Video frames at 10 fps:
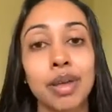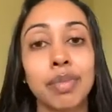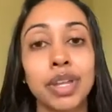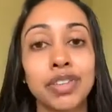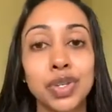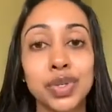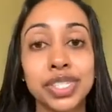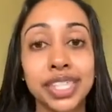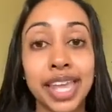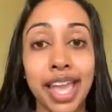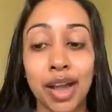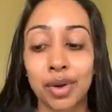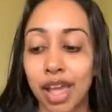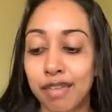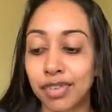But if you set
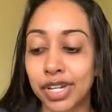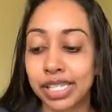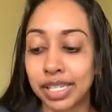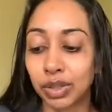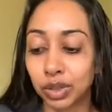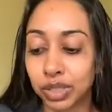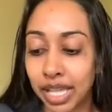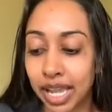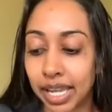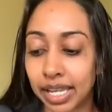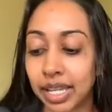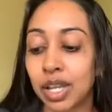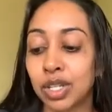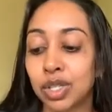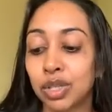out every single day
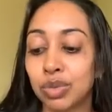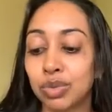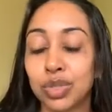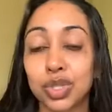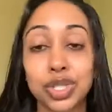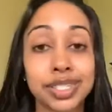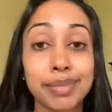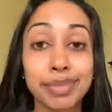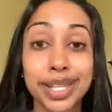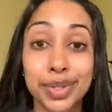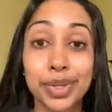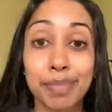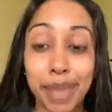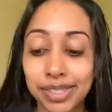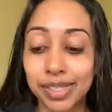to just simply do the
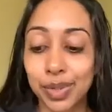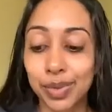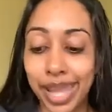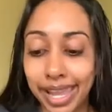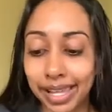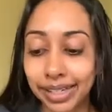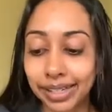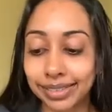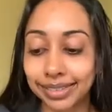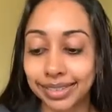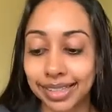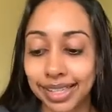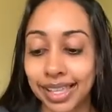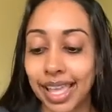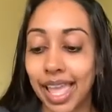best you can
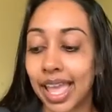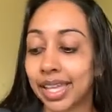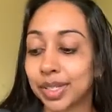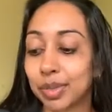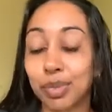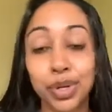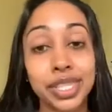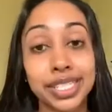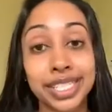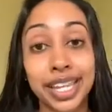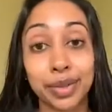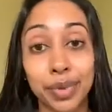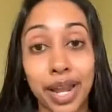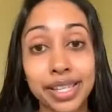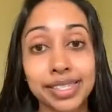and put the day to
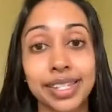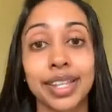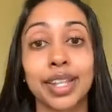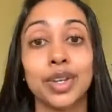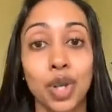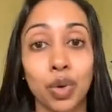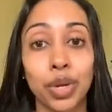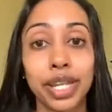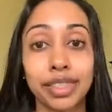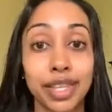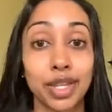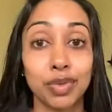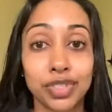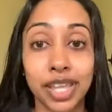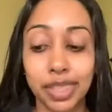rest, knowing that
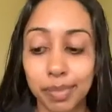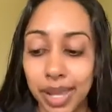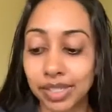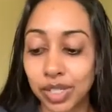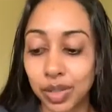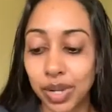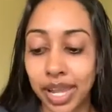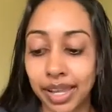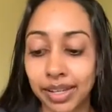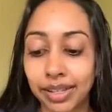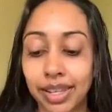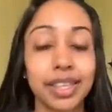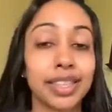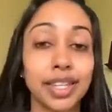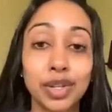you've done the best you can,
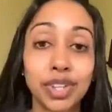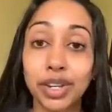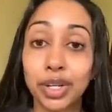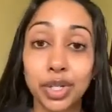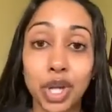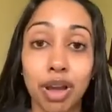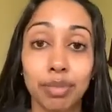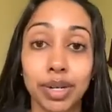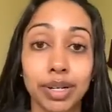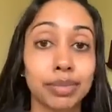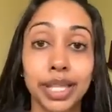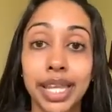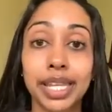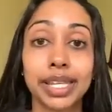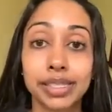then you've done your job,
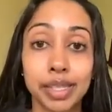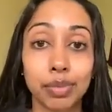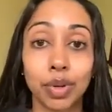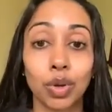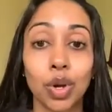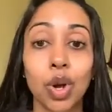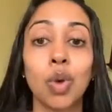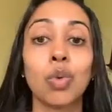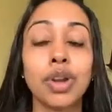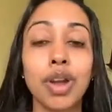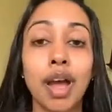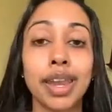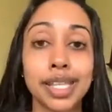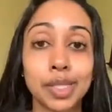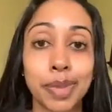plain and simple. We're
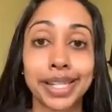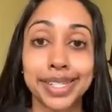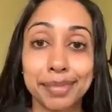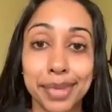not expecting